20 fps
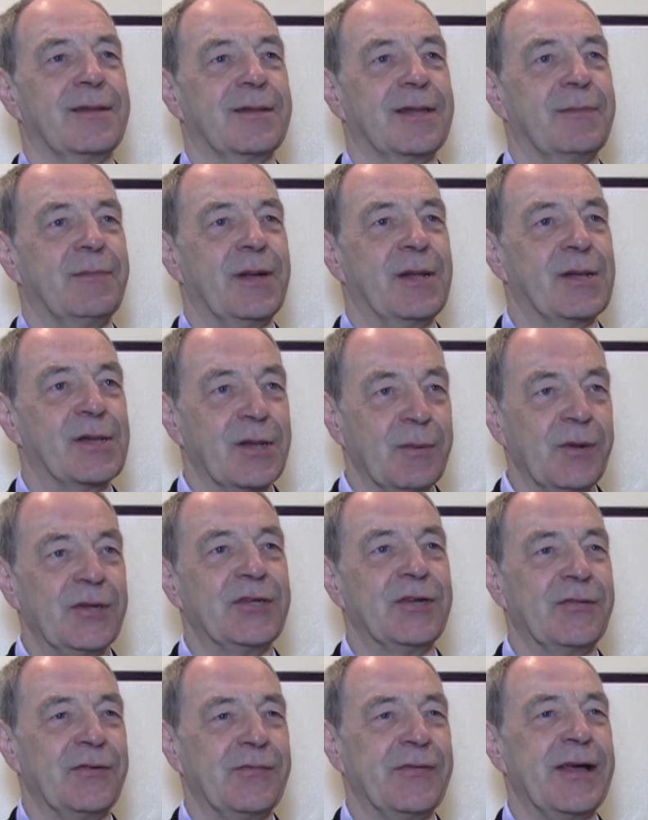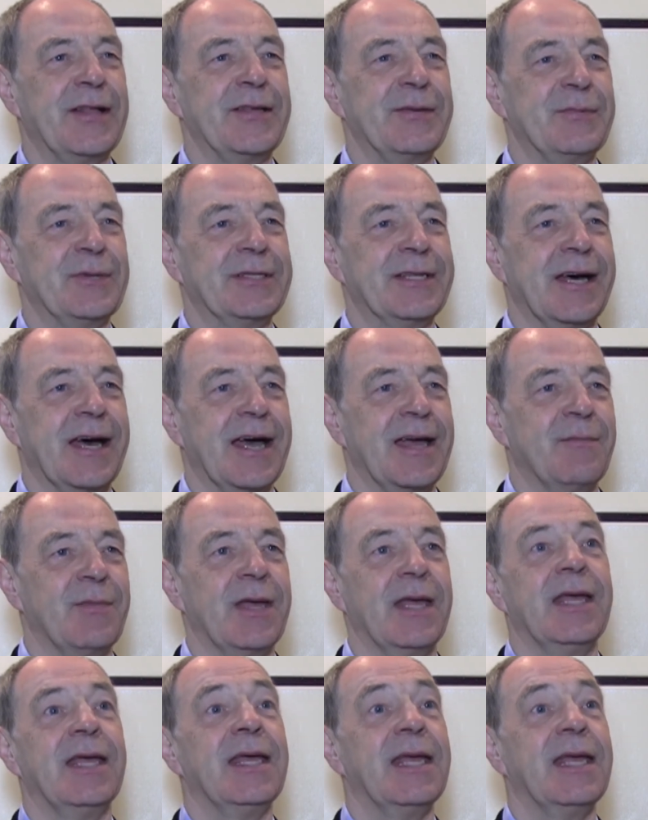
spend so much of their valuable time